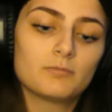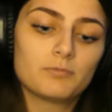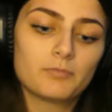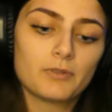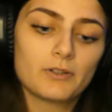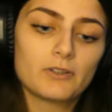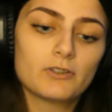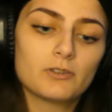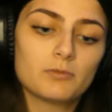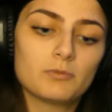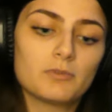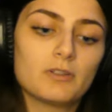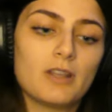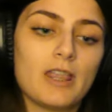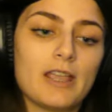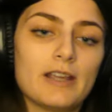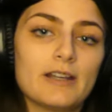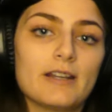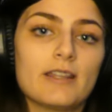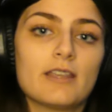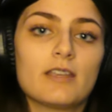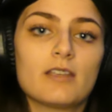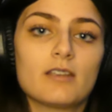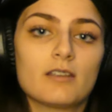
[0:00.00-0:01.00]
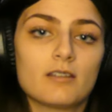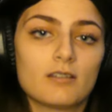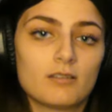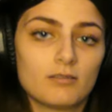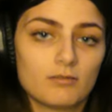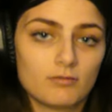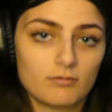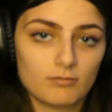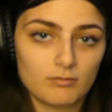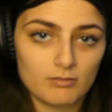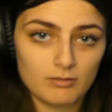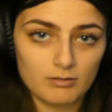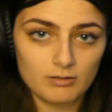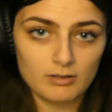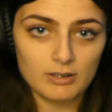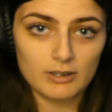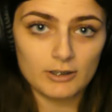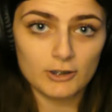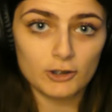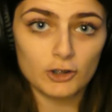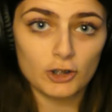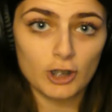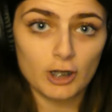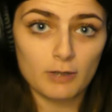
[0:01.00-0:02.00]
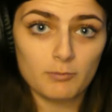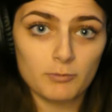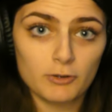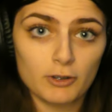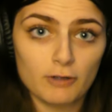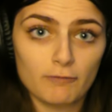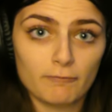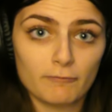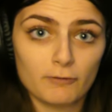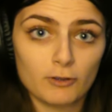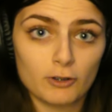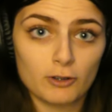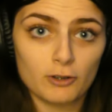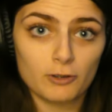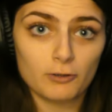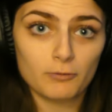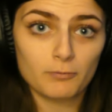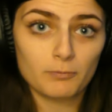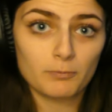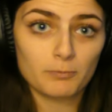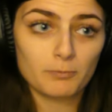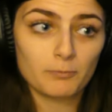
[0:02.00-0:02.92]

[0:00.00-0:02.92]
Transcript: Principal Lady is a shapeshifter?